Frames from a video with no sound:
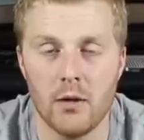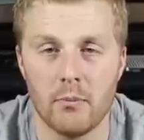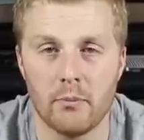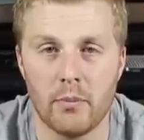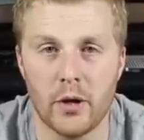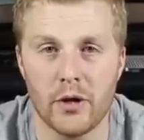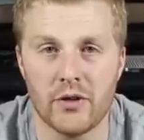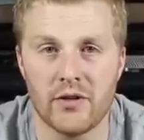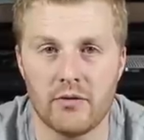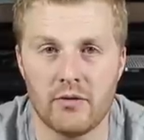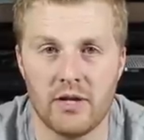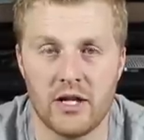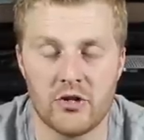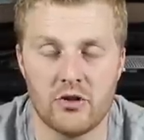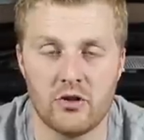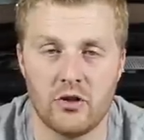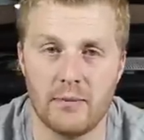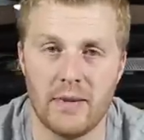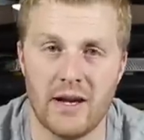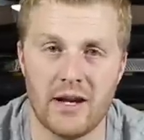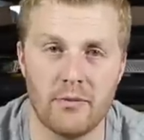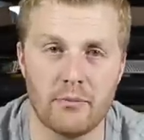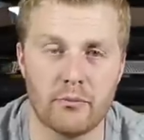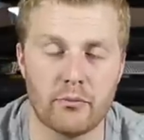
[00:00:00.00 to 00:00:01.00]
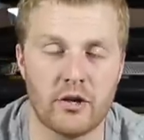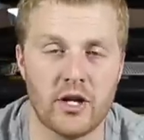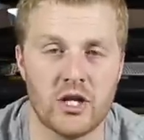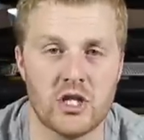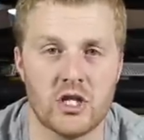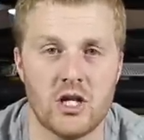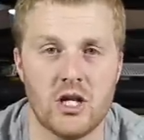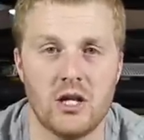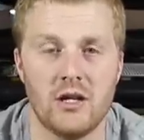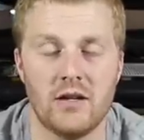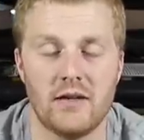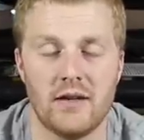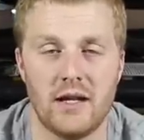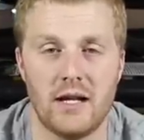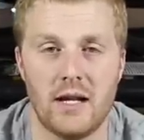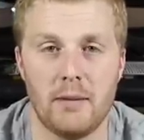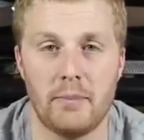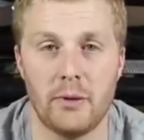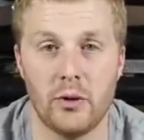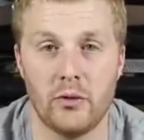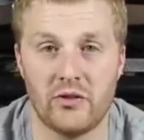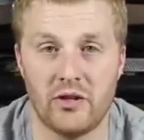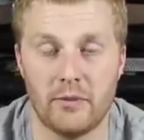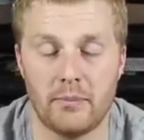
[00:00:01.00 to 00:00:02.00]
both in relation to the amount of pressure that
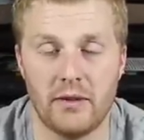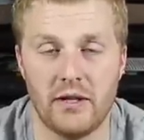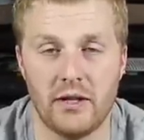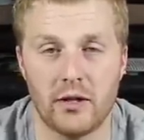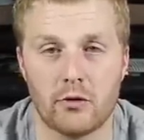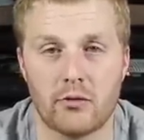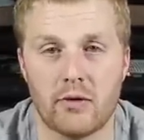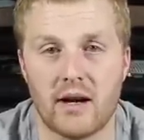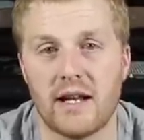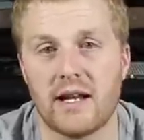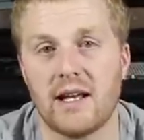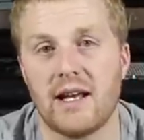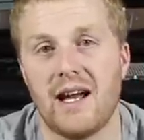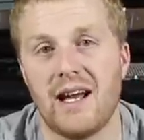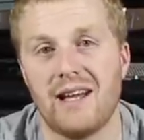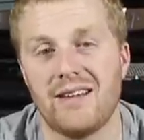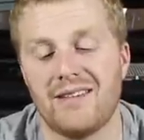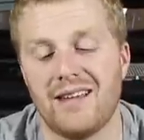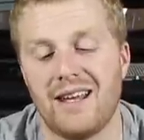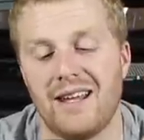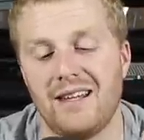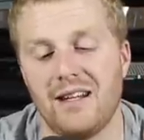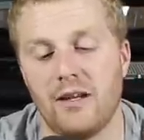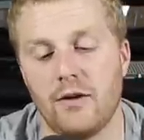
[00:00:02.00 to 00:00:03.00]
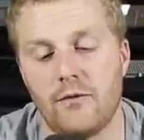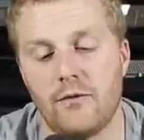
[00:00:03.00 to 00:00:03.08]
it builds up in the crankcase and the